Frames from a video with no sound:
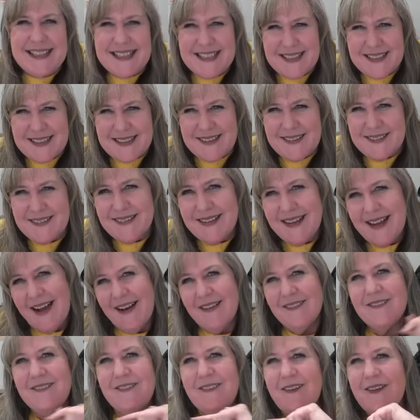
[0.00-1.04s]
you
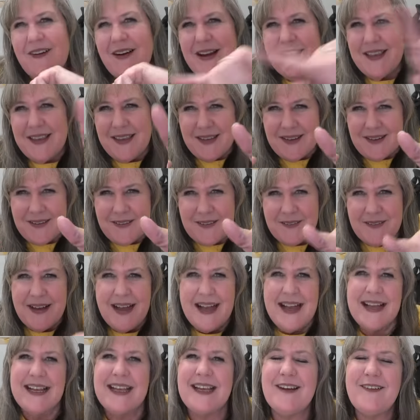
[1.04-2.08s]
for you.
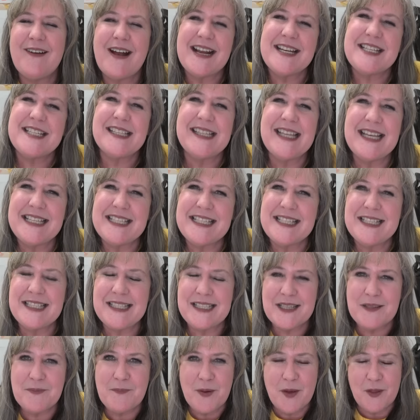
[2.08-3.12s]
Congratulations
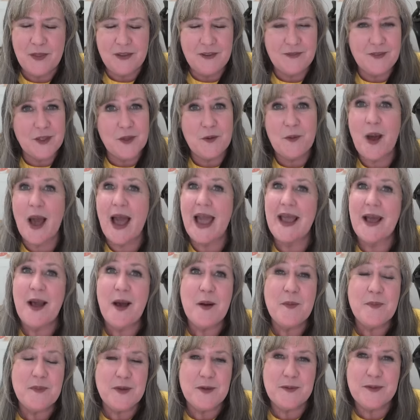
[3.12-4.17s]
to the both of you. I
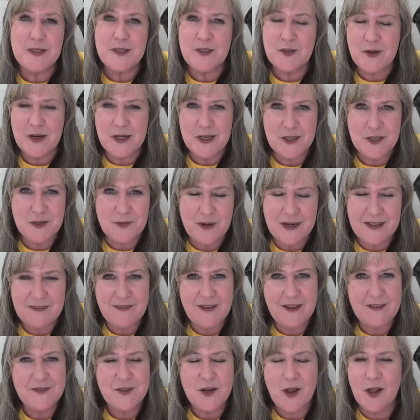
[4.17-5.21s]
hope you enjoy your
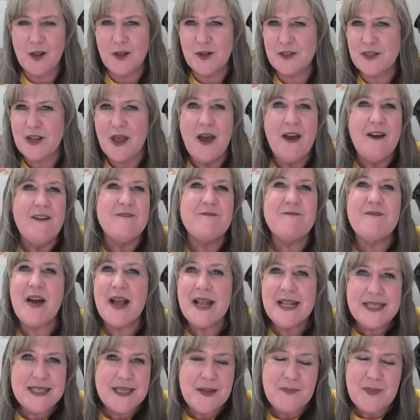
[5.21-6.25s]
$25.
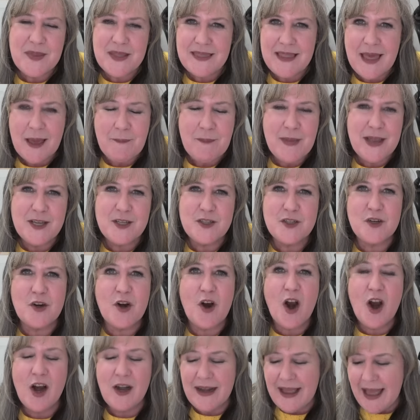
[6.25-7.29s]
Find something that makes your
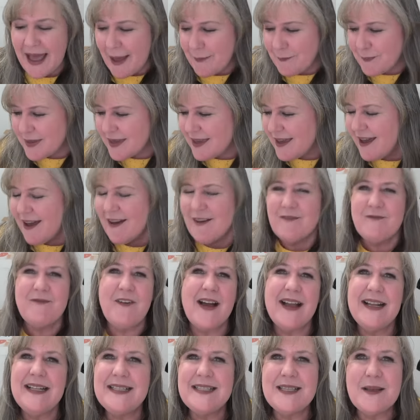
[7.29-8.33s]
heart happy.
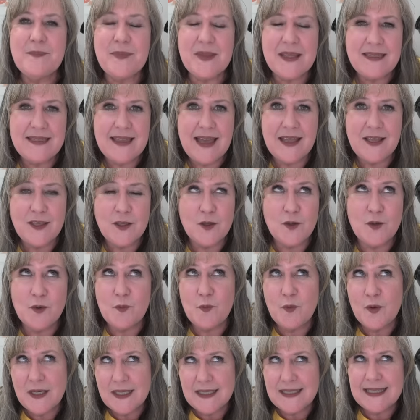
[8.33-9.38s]
Find something that you
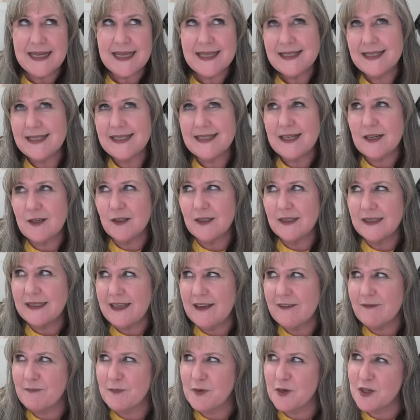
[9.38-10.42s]
wouldn't necessarily
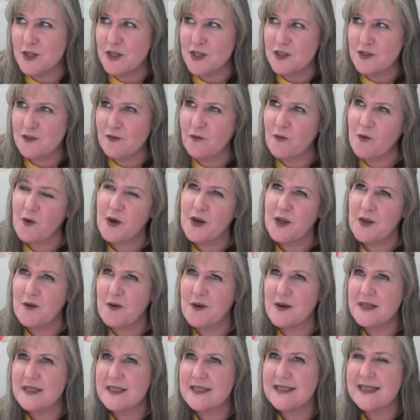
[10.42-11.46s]
have purchased for
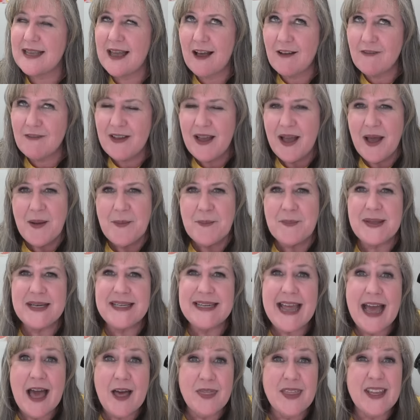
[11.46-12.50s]
yourself, but
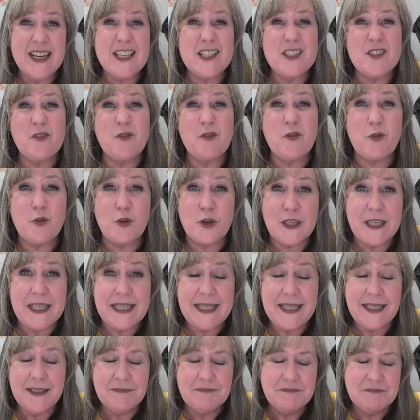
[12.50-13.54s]
now that it's
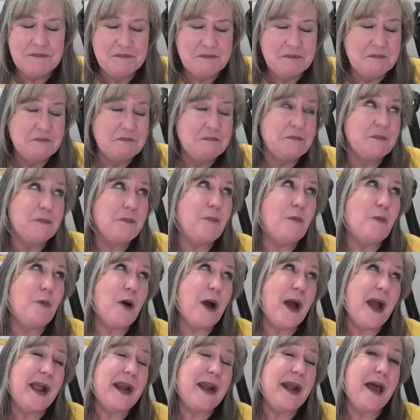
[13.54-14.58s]
free,
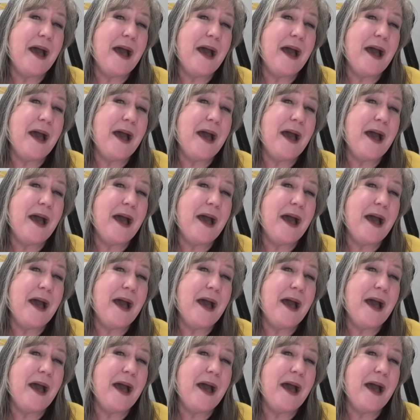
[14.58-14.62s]
why